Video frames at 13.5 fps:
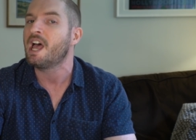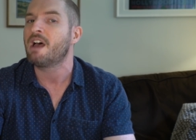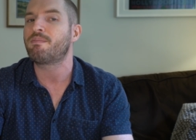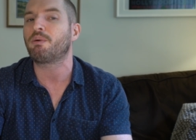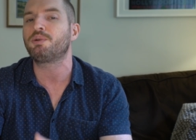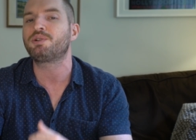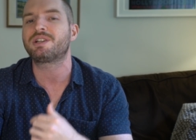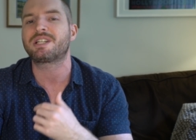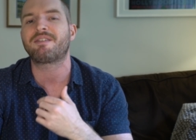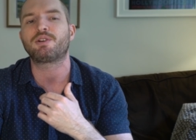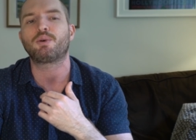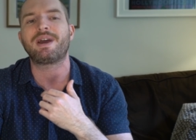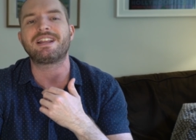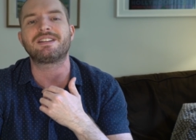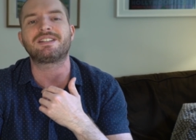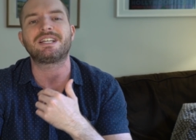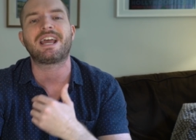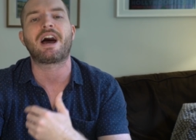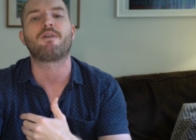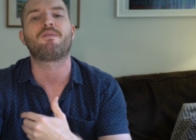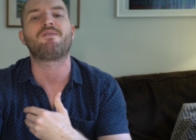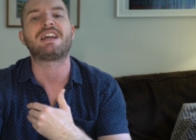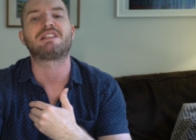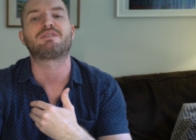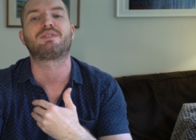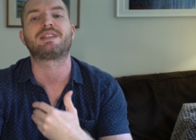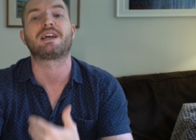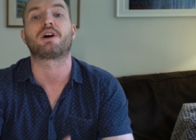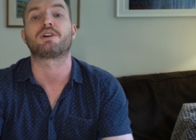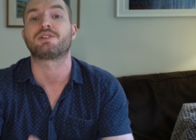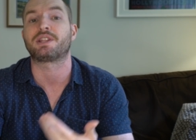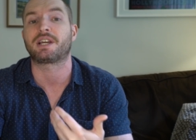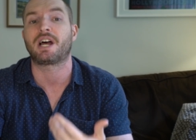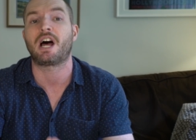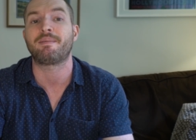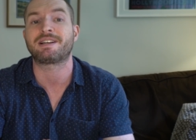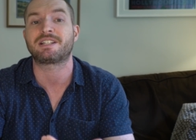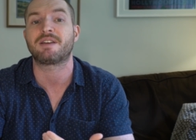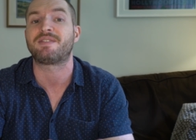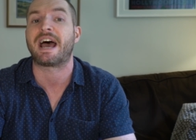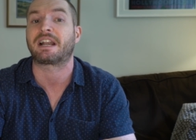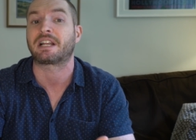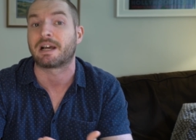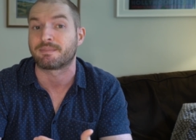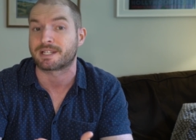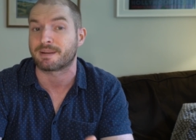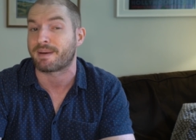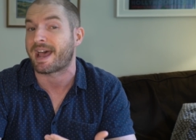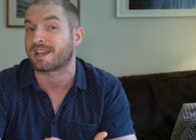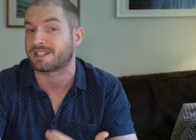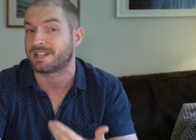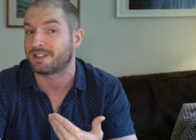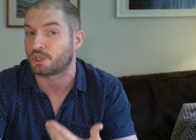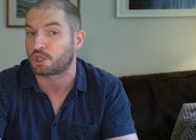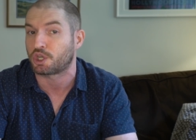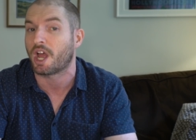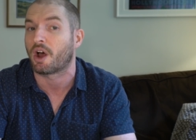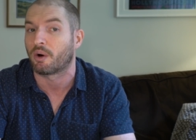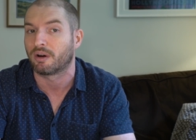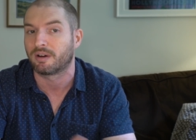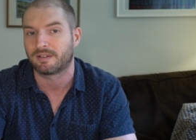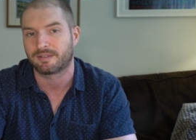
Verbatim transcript: but we'll just have to wait and see how faithful they are to the comics if that comes to pass in the show.